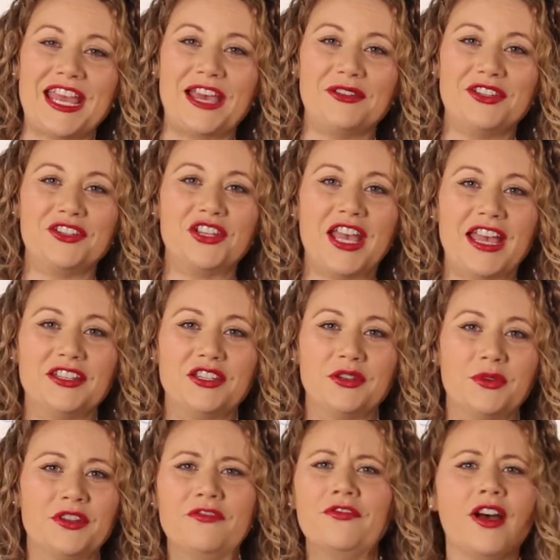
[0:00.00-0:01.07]
now to chat
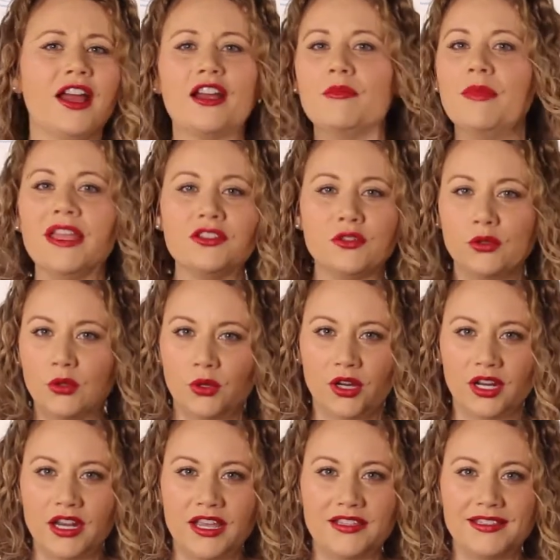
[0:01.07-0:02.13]
to an environmental
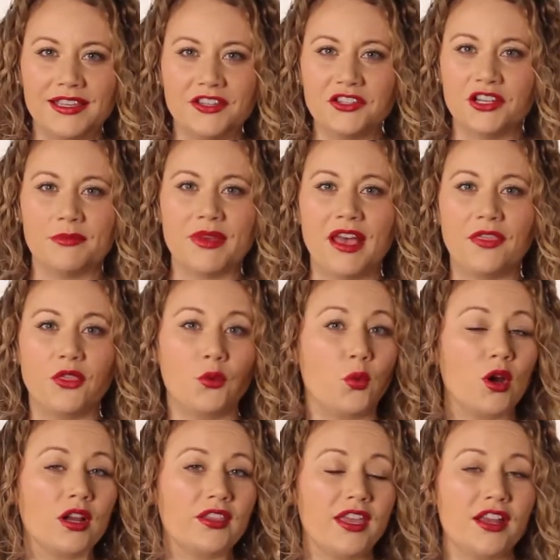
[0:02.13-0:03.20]
organization about the
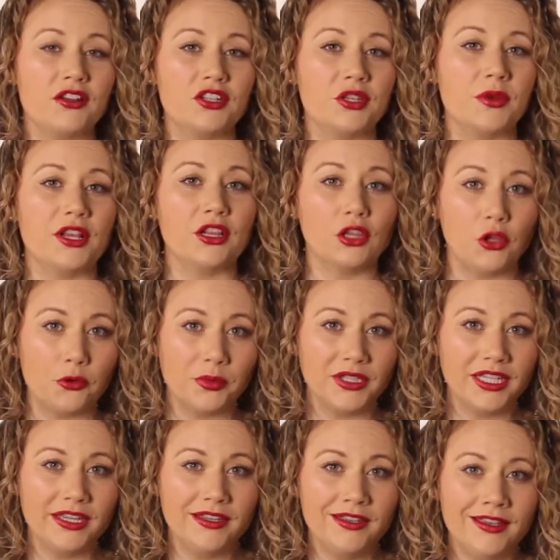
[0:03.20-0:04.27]
work they are doing
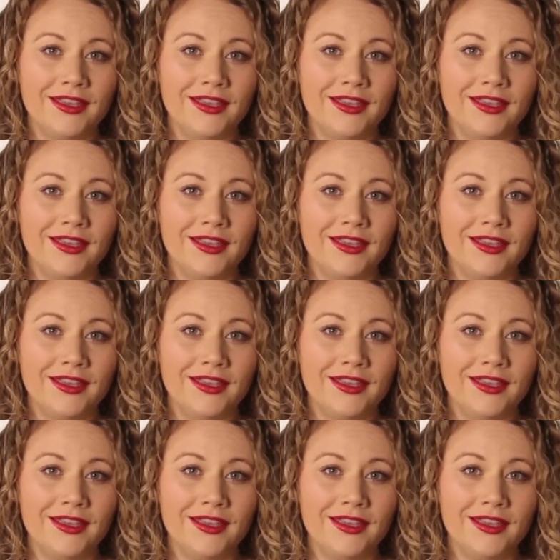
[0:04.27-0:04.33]
globally